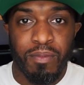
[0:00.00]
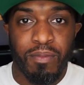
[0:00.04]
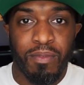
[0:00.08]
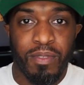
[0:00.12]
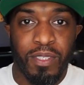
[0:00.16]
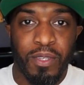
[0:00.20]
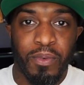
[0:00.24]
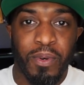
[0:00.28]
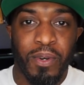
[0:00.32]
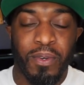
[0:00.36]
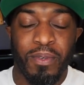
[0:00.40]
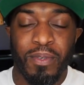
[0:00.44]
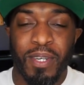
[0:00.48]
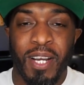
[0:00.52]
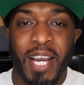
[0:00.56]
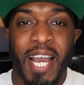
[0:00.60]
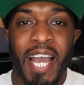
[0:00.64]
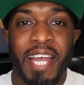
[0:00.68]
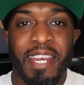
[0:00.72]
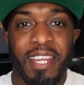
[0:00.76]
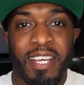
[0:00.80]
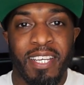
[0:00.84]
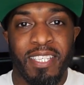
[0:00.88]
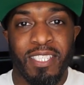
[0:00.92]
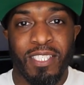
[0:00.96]
You won't go
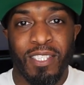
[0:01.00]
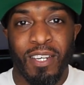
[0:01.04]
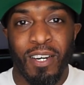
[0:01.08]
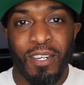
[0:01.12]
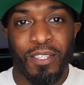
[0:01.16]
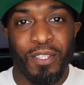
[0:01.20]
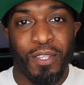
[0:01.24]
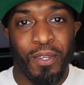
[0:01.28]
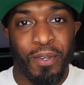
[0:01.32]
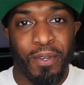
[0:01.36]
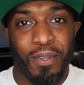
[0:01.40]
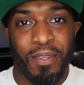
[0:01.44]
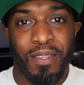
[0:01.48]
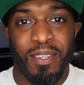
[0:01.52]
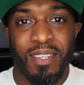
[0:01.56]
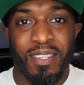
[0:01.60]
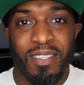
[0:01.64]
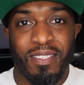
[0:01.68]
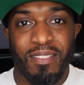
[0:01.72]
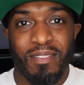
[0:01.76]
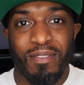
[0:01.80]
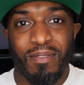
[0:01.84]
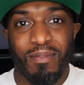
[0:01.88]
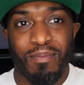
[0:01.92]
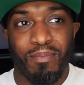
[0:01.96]
out there and start doing
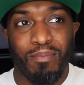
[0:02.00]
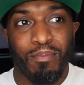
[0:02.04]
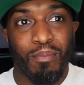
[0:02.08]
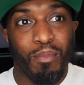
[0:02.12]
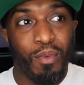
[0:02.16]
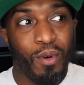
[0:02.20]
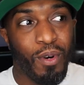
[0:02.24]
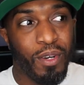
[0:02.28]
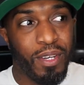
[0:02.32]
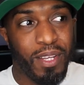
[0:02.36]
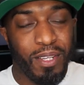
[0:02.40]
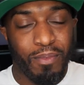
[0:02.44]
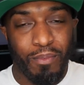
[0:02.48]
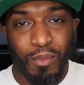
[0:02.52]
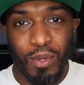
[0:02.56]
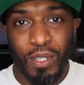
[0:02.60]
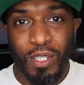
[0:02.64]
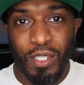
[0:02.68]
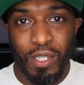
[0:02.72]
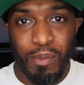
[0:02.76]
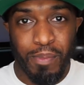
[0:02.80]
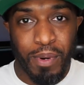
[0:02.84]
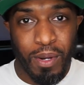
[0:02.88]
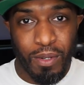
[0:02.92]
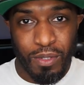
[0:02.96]
more than what you're
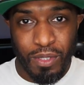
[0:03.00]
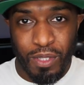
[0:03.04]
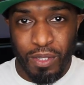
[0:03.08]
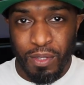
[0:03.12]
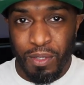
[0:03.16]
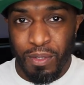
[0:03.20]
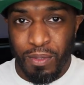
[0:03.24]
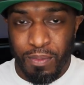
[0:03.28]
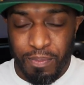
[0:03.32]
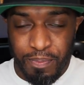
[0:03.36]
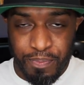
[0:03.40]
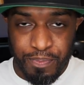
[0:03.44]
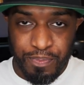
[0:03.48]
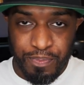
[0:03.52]
supposed to do.